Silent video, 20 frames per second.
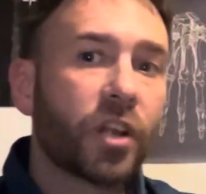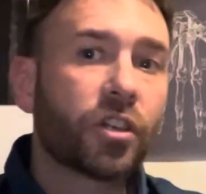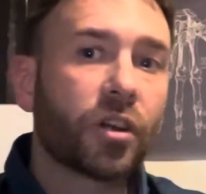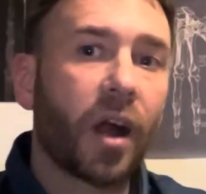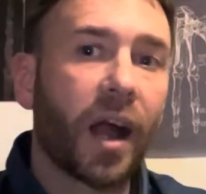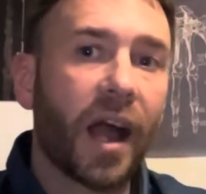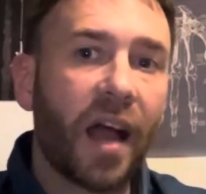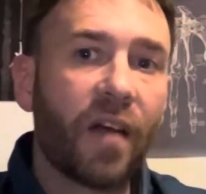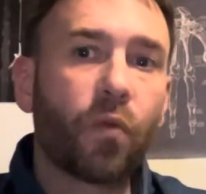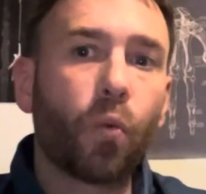I
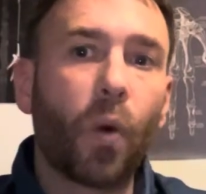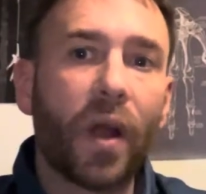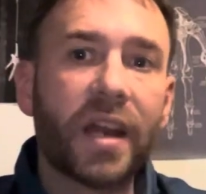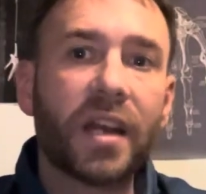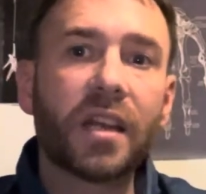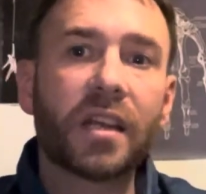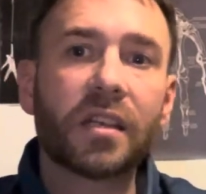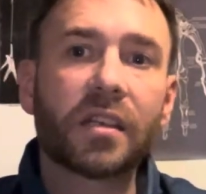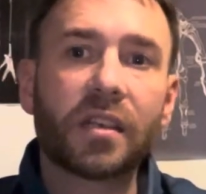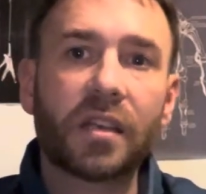have
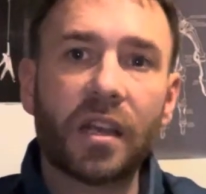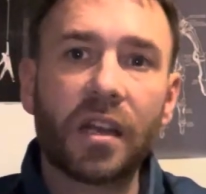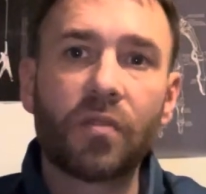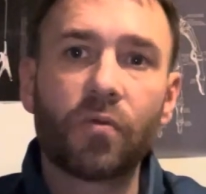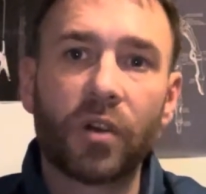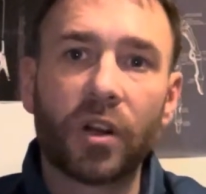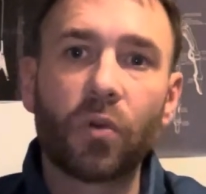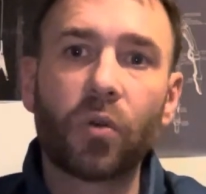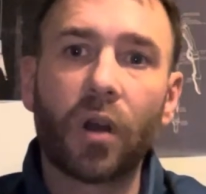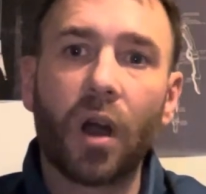witnessed in
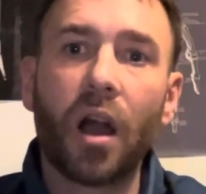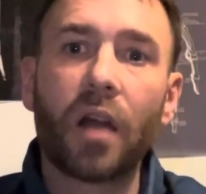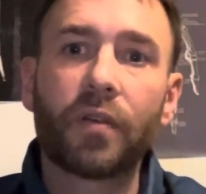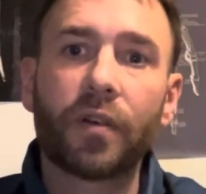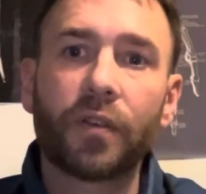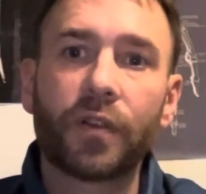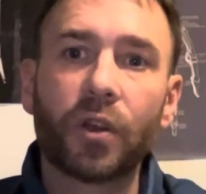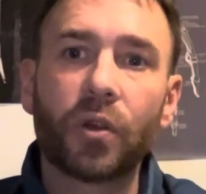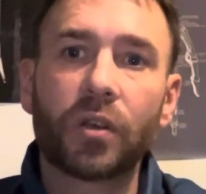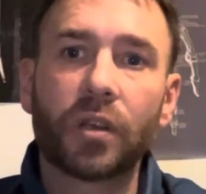real life a
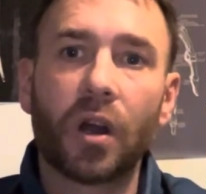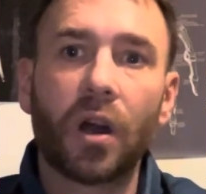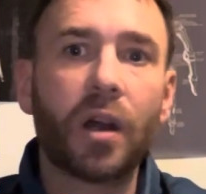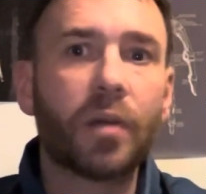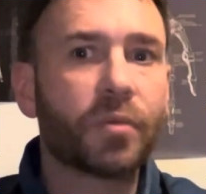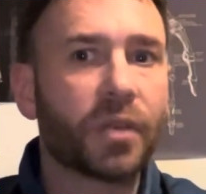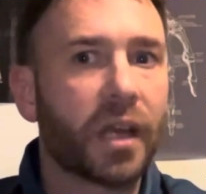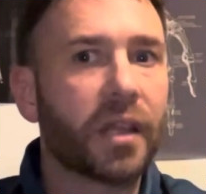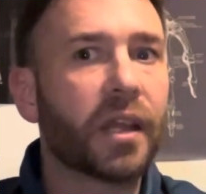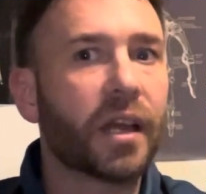few times,
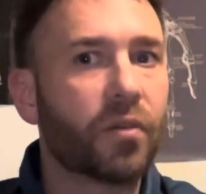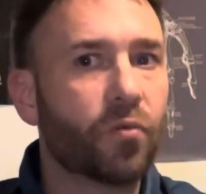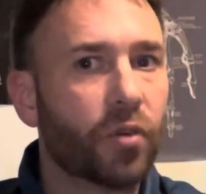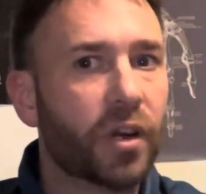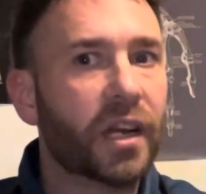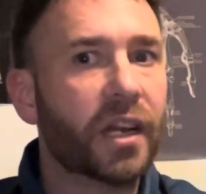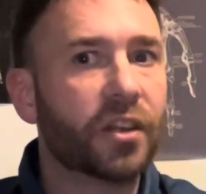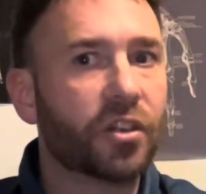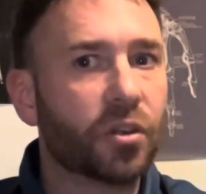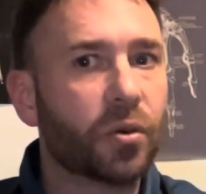and they
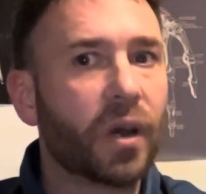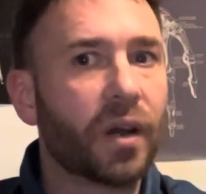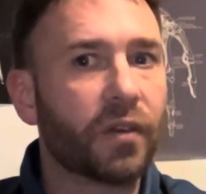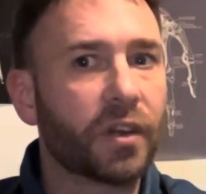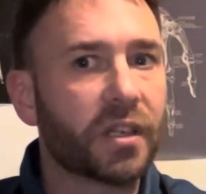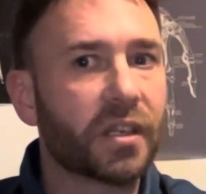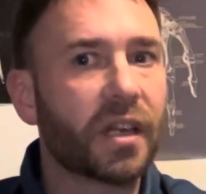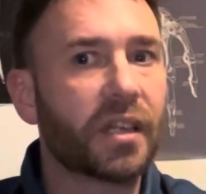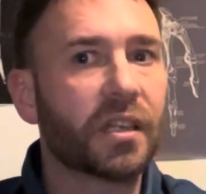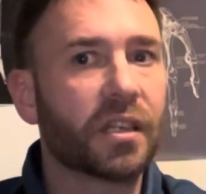really do have a
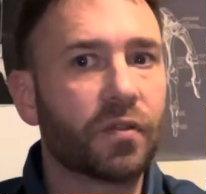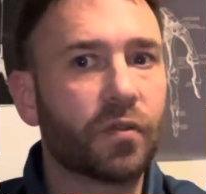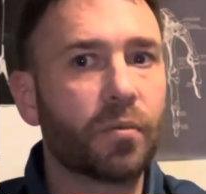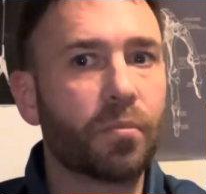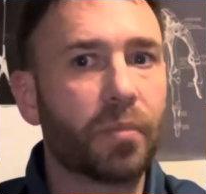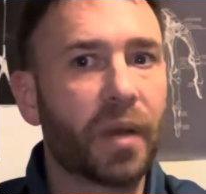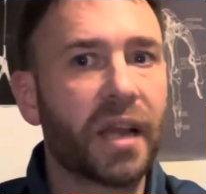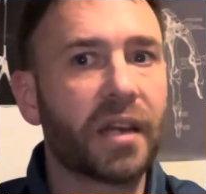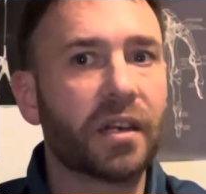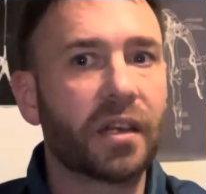sense of
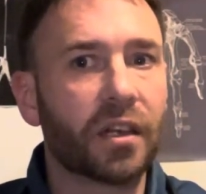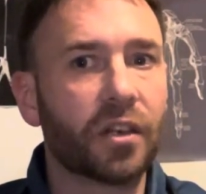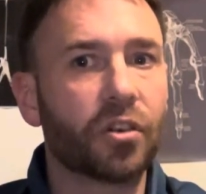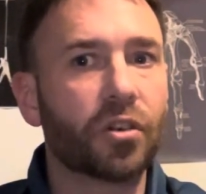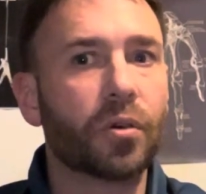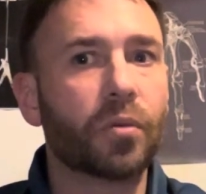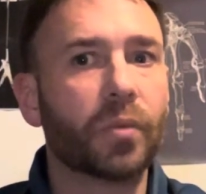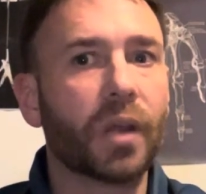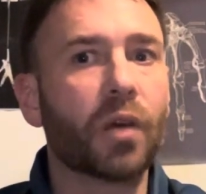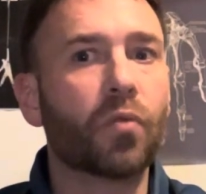impending
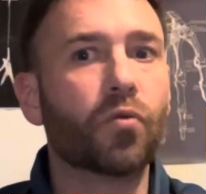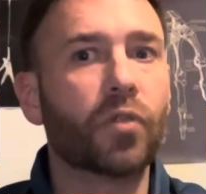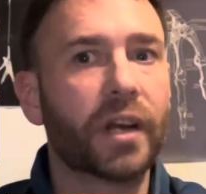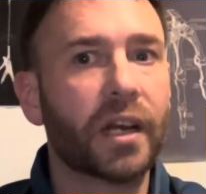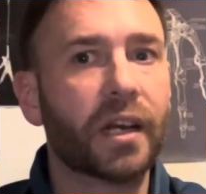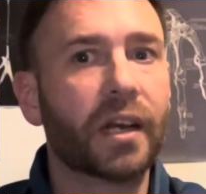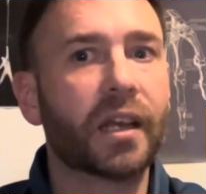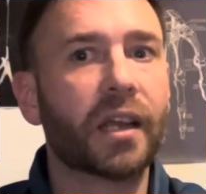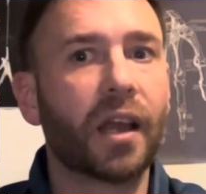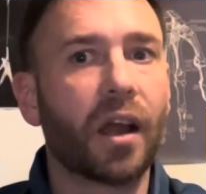doom. They
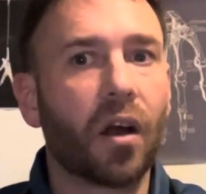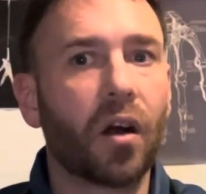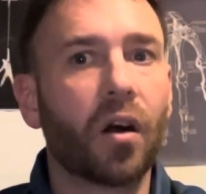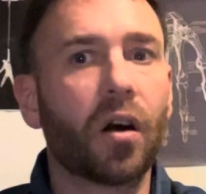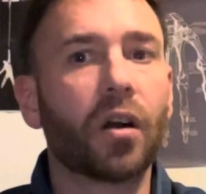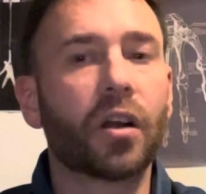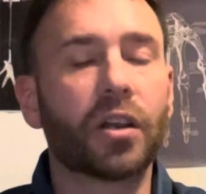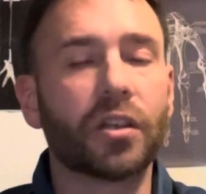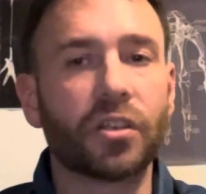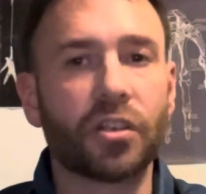really are
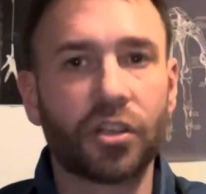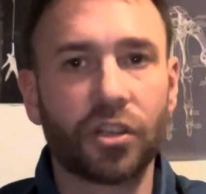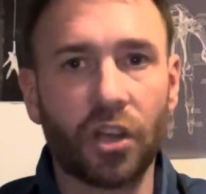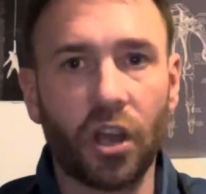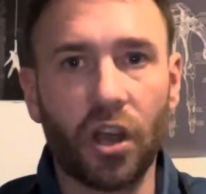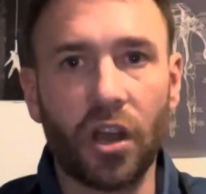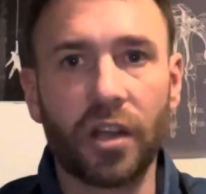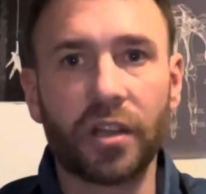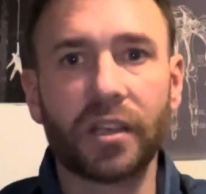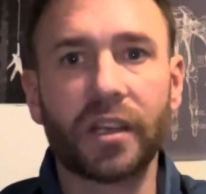
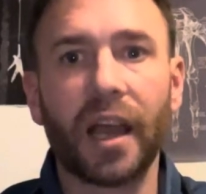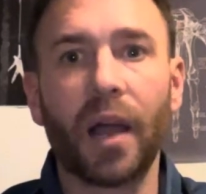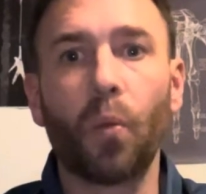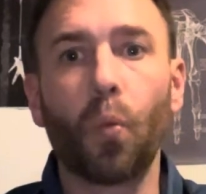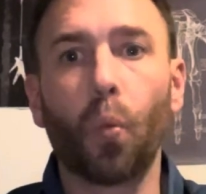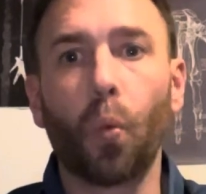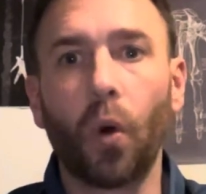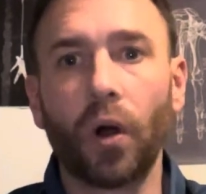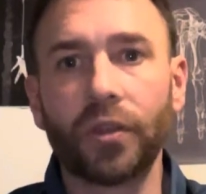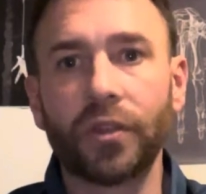concerned and
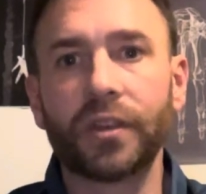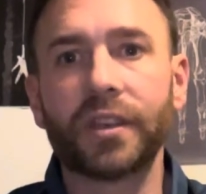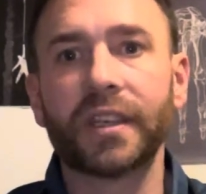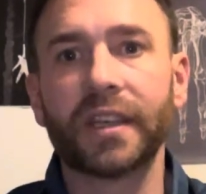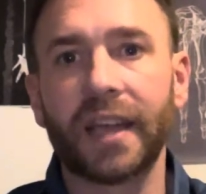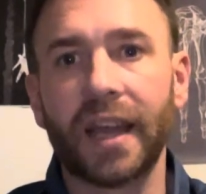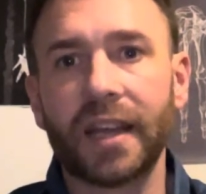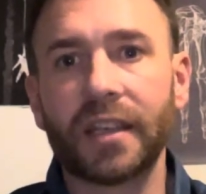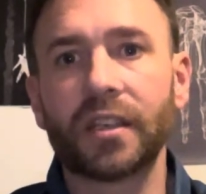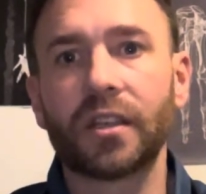want to
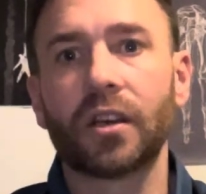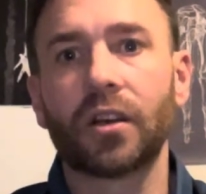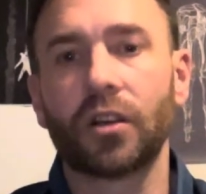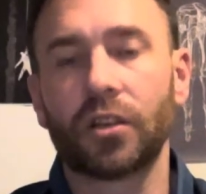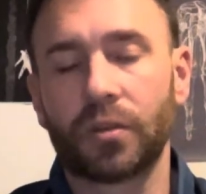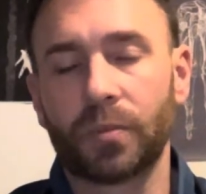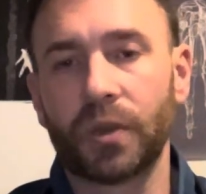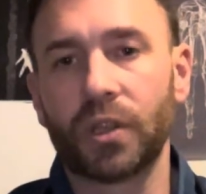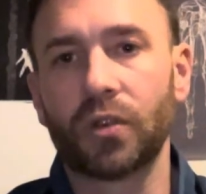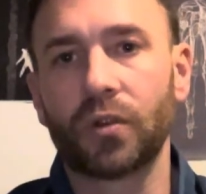get to the
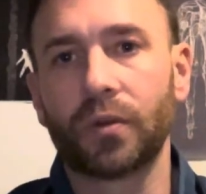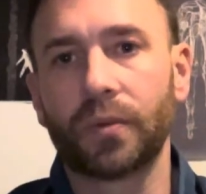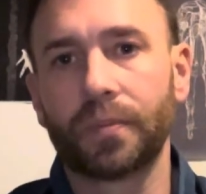hospital.